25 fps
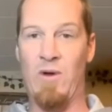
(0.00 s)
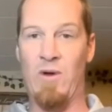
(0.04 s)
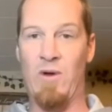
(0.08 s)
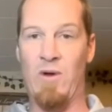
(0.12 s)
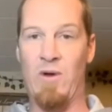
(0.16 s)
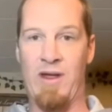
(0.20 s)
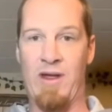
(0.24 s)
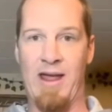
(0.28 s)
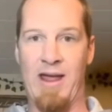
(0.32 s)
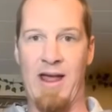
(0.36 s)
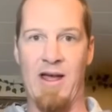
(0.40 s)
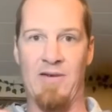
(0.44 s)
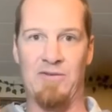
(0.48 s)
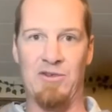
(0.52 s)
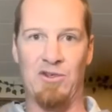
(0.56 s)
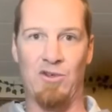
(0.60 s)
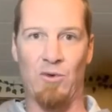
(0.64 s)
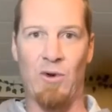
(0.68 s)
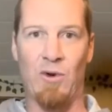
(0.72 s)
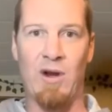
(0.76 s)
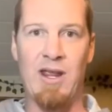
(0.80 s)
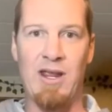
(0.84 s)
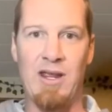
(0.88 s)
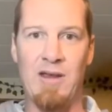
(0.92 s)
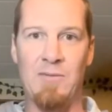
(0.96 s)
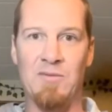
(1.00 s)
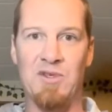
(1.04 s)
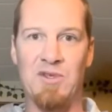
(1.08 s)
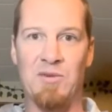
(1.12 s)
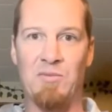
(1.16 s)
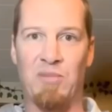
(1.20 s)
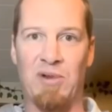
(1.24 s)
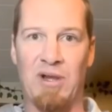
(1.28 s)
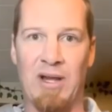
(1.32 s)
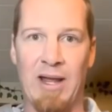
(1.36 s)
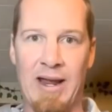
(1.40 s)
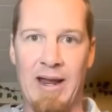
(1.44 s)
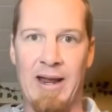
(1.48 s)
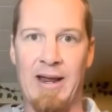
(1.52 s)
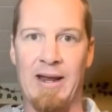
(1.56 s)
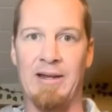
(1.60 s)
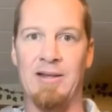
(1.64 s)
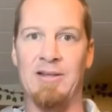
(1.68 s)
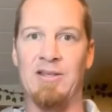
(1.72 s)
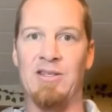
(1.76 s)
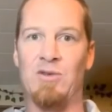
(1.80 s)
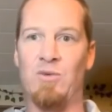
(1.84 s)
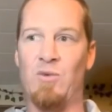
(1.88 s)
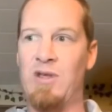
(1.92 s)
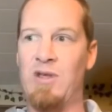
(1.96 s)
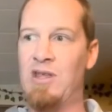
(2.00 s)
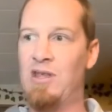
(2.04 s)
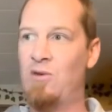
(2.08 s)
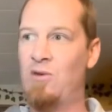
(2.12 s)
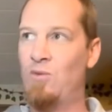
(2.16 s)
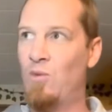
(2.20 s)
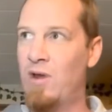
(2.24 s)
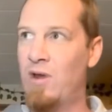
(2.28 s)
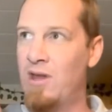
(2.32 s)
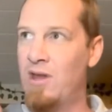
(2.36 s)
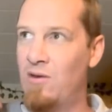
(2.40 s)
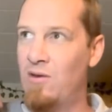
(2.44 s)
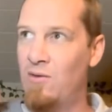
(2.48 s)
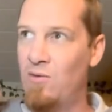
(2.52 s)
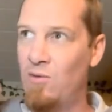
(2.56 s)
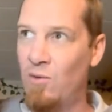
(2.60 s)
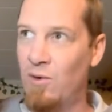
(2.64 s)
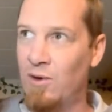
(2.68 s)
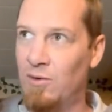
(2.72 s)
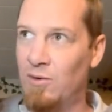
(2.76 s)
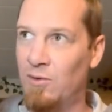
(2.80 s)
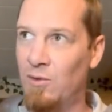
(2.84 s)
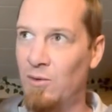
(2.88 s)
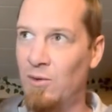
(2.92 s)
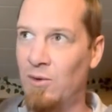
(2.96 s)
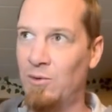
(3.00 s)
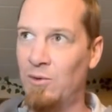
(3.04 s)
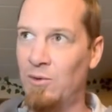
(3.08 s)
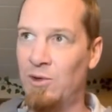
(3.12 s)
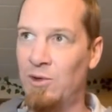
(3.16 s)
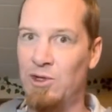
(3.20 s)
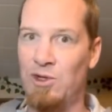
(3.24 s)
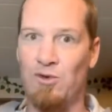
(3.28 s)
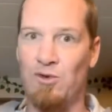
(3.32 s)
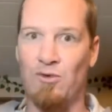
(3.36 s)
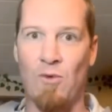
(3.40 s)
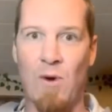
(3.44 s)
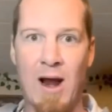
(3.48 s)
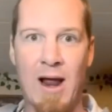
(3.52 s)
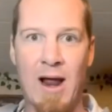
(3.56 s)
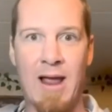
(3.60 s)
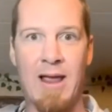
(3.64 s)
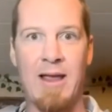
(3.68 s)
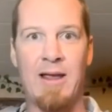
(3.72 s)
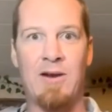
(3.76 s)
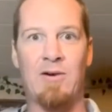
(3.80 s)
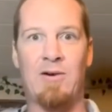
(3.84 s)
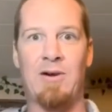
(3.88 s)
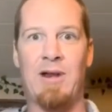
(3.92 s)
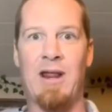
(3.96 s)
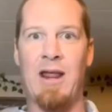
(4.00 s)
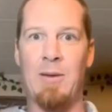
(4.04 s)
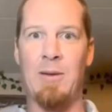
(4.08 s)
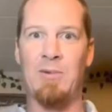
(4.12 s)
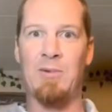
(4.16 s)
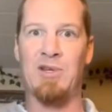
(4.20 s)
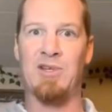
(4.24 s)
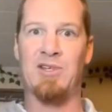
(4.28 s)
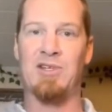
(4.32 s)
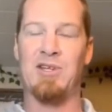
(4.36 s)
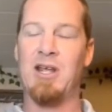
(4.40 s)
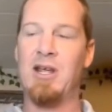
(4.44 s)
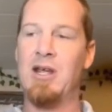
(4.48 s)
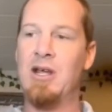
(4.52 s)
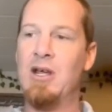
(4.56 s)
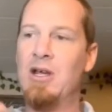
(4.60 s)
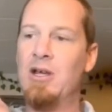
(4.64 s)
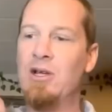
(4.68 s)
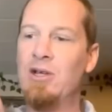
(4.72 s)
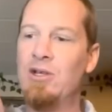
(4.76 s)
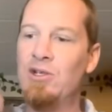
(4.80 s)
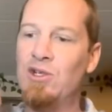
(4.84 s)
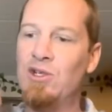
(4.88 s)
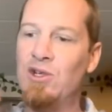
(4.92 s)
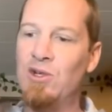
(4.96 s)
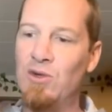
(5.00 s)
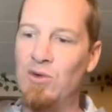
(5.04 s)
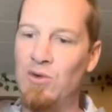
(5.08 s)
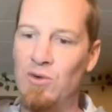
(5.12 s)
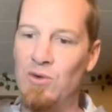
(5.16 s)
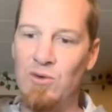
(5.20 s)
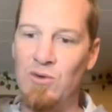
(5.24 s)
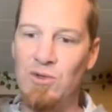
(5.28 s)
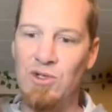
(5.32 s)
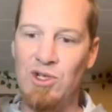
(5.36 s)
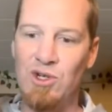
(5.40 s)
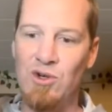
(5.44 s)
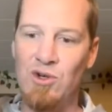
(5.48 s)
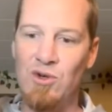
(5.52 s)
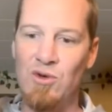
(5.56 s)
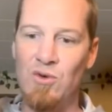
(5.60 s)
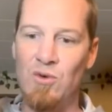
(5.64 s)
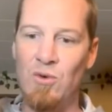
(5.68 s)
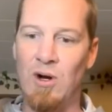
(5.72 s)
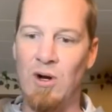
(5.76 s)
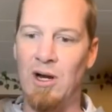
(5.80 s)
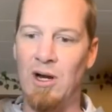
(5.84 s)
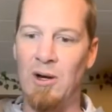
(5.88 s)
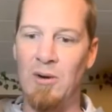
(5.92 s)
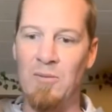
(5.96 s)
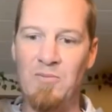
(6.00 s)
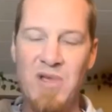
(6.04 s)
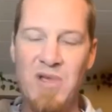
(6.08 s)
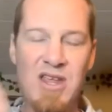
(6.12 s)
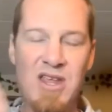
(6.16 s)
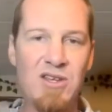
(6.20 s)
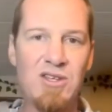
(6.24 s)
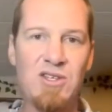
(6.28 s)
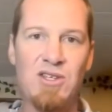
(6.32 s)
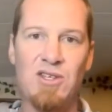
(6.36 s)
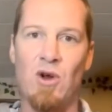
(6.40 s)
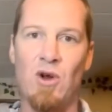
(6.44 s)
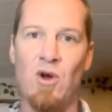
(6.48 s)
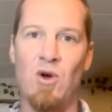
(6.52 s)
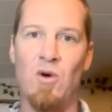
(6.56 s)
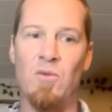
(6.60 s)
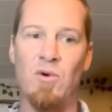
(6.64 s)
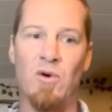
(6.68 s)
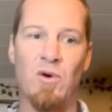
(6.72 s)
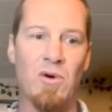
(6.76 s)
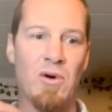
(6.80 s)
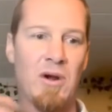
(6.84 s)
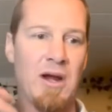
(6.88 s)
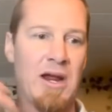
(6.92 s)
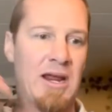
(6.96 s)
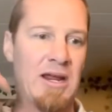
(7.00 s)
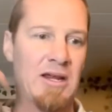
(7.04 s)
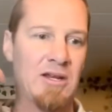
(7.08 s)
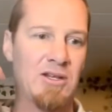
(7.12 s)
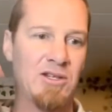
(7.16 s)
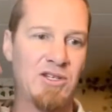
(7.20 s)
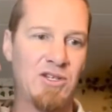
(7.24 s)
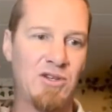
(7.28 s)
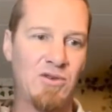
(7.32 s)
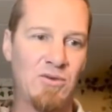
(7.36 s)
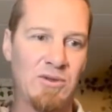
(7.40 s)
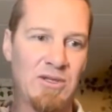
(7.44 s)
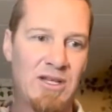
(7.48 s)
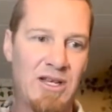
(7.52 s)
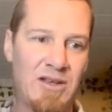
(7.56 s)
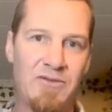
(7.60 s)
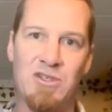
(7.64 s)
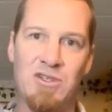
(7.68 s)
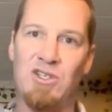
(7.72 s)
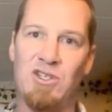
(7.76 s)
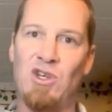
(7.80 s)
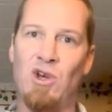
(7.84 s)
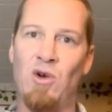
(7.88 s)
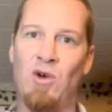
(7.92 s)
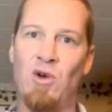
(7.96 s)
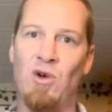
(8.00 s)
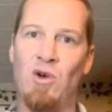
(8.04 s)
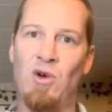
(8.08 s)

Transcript: We have dreams, plans. We're trying our damnedest to be sober and to live a sober.